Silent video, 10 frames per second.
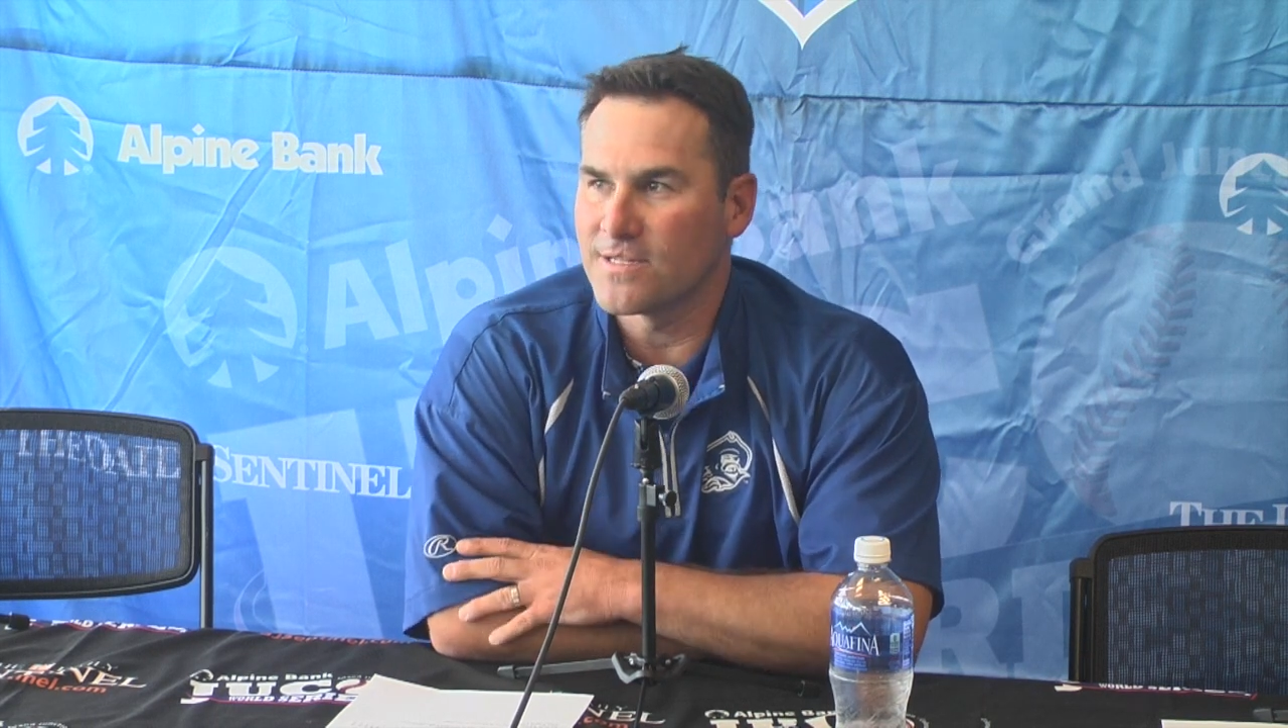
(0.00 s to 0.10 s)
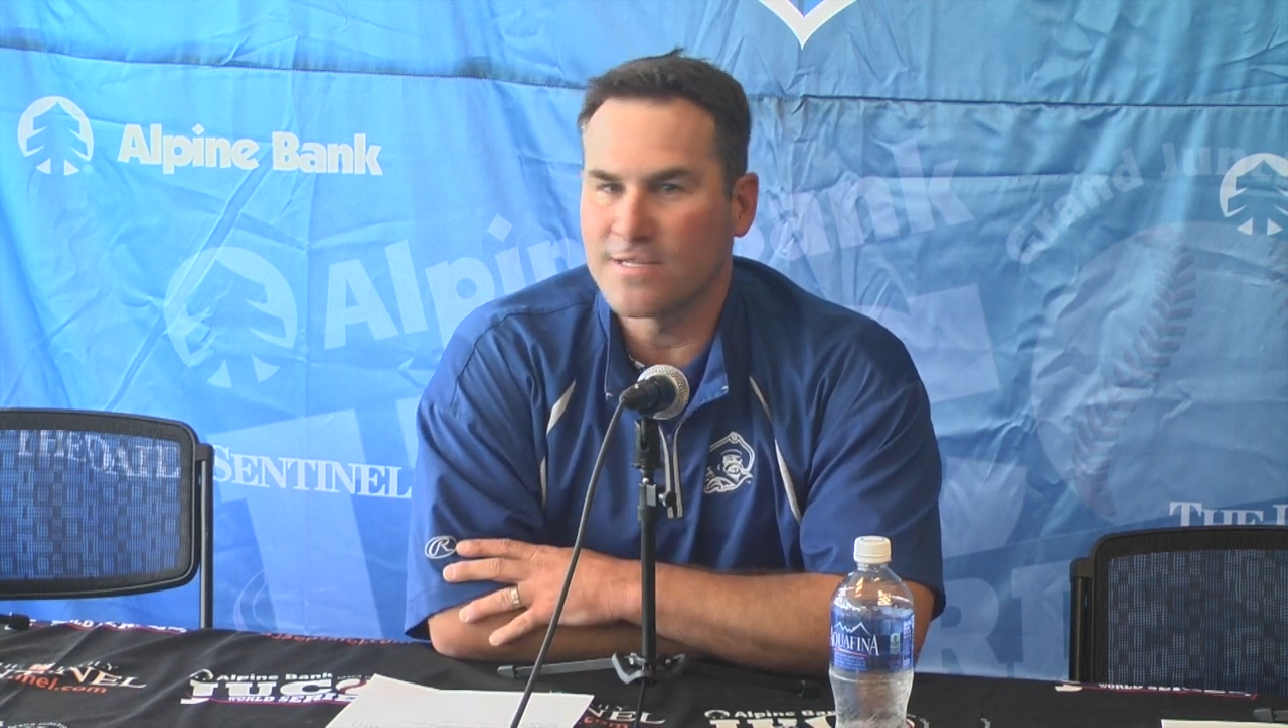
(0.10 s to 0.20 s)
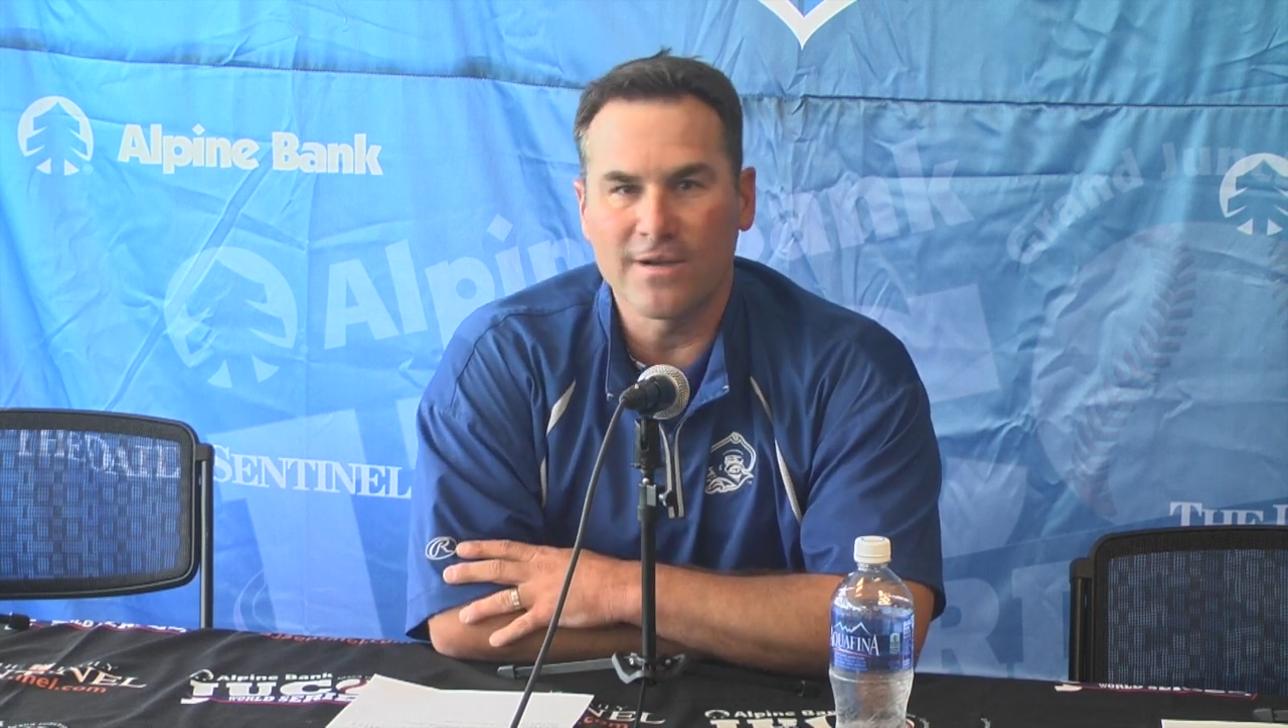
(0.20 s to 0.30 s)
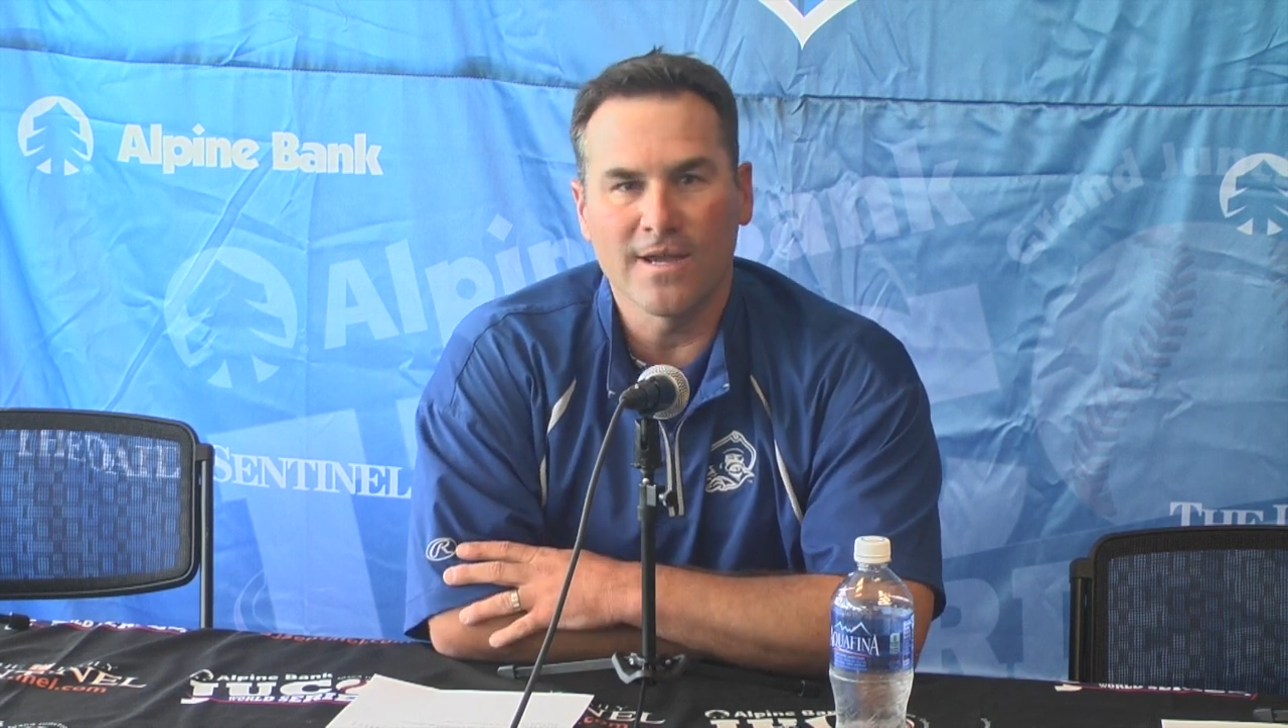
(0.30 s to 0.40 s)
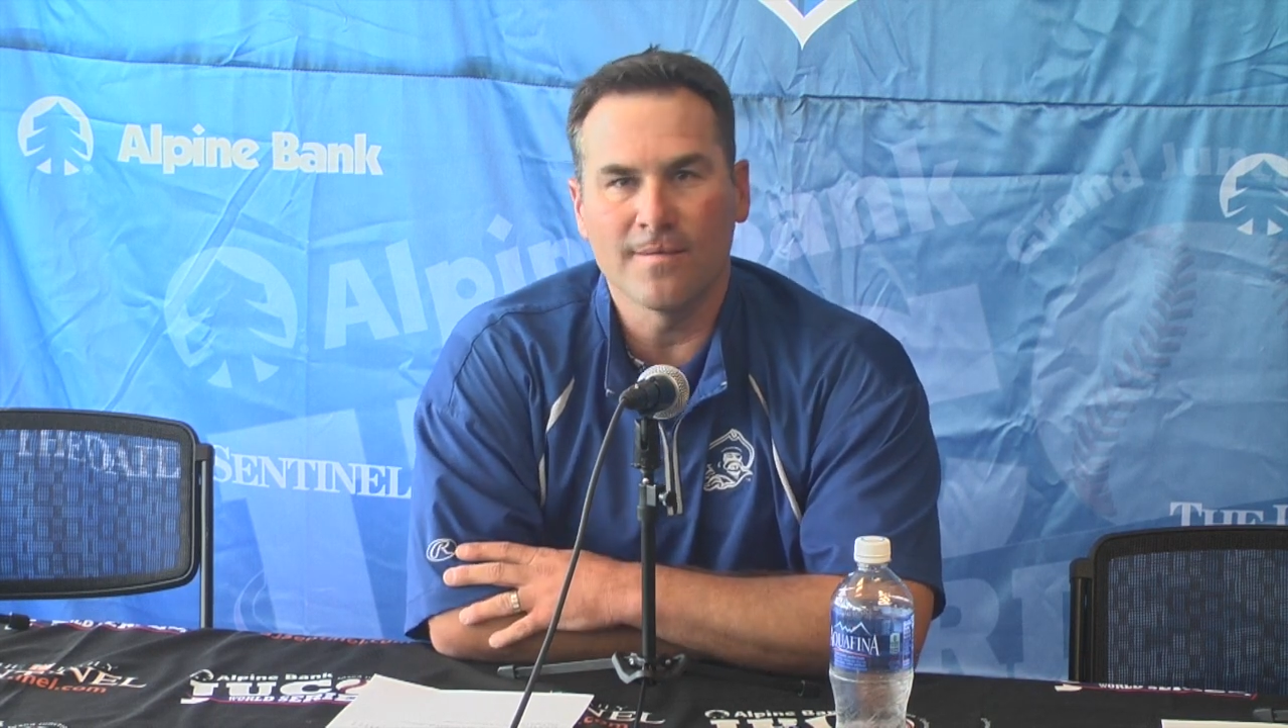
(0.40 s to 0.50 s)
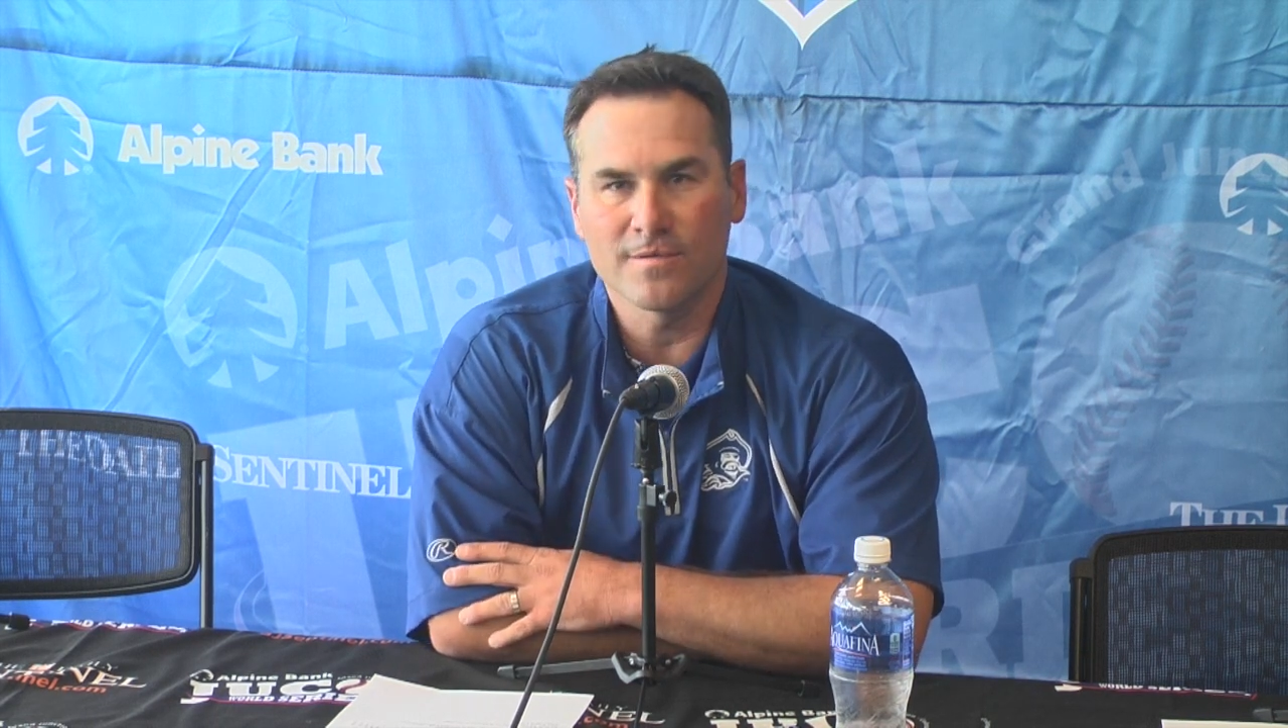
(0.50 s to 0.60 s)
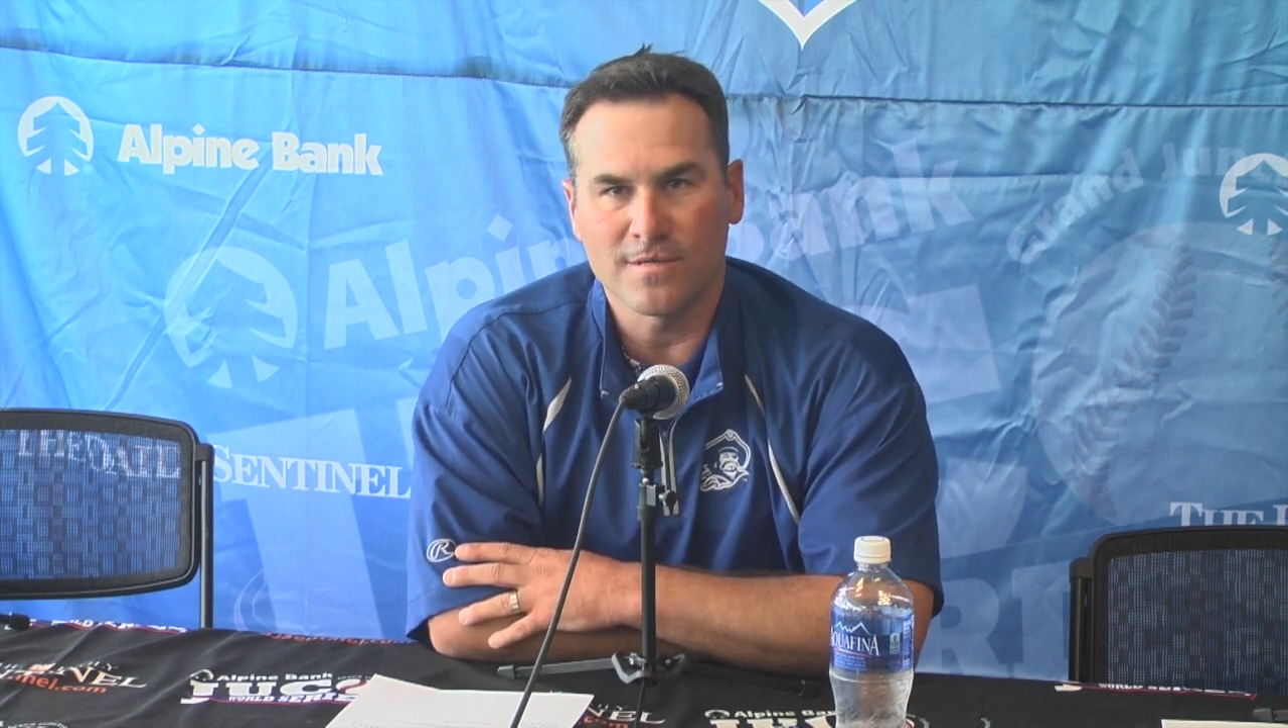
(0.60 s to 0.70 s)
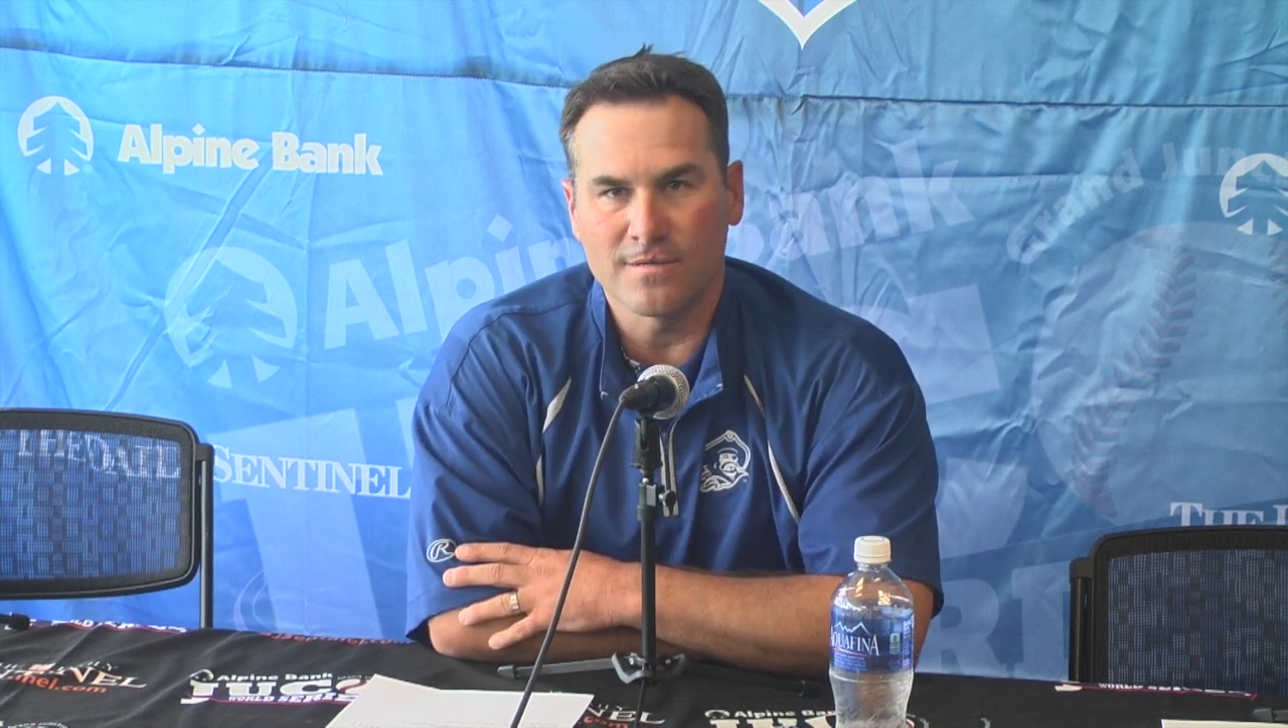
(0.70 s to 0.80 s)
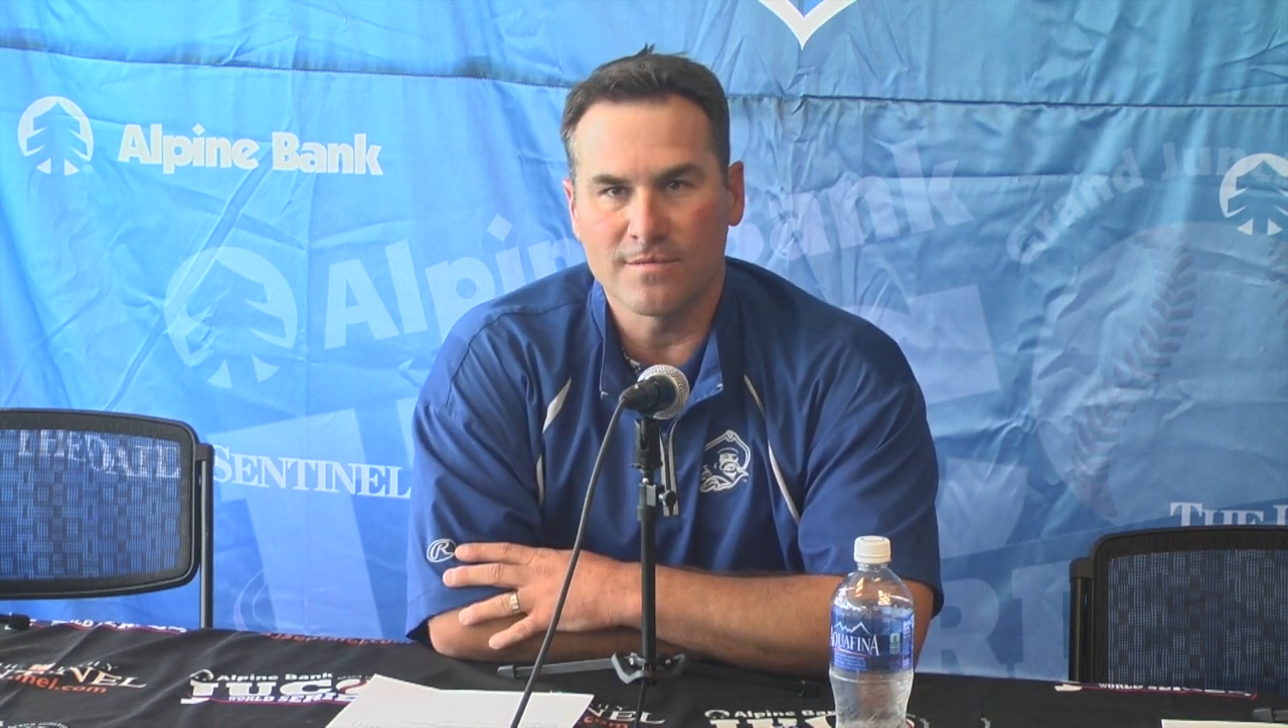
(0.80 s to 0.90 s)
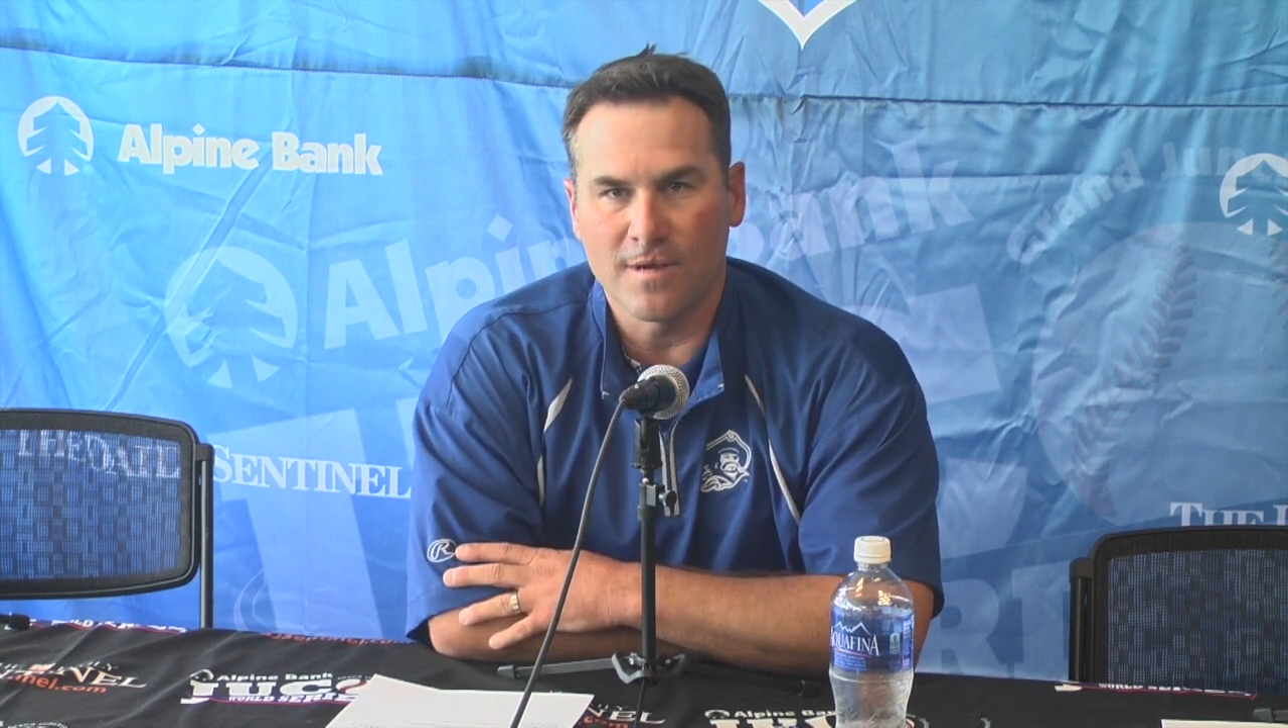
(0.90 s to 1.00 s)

it until you're able to